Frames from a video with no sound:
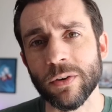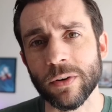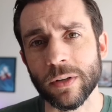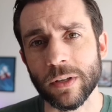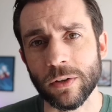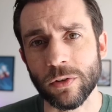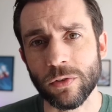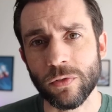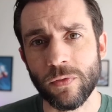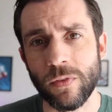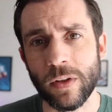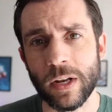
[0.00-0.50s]
in
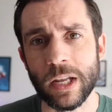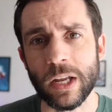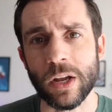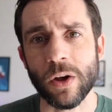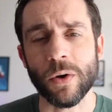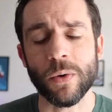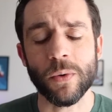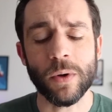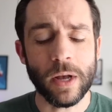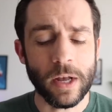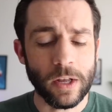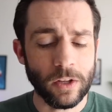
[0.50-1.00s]
this
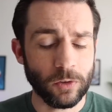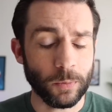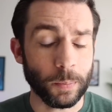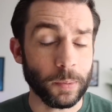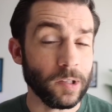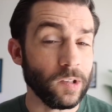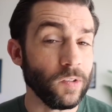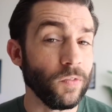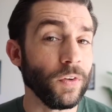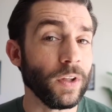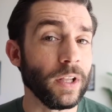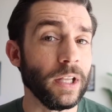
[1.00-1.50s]
video,
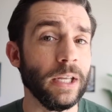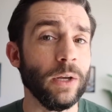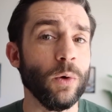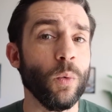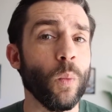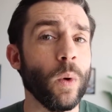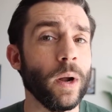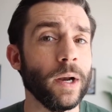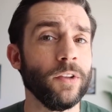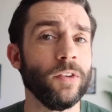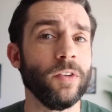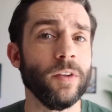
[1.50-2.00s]
specifically
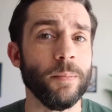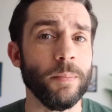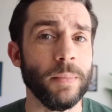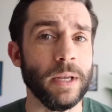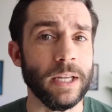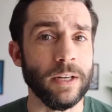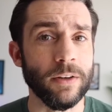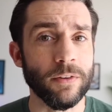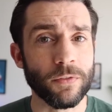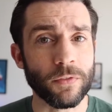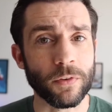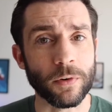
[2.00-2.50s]
what does it
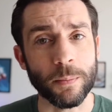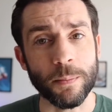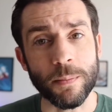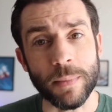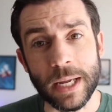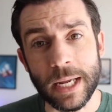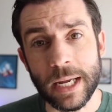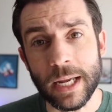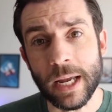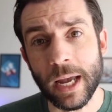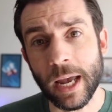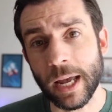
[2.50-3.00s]
mean for
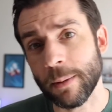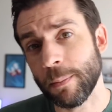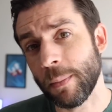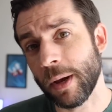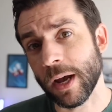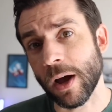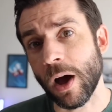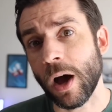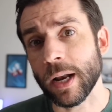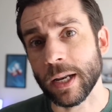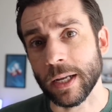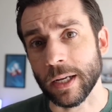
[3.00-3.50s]
me and my
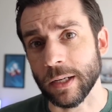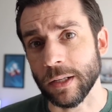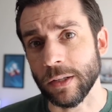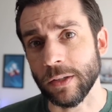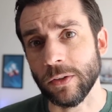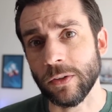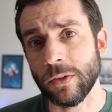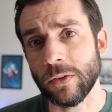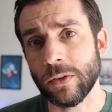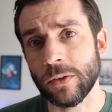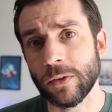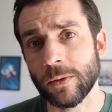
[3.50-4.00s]

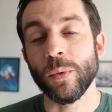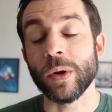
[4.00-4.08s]
audience.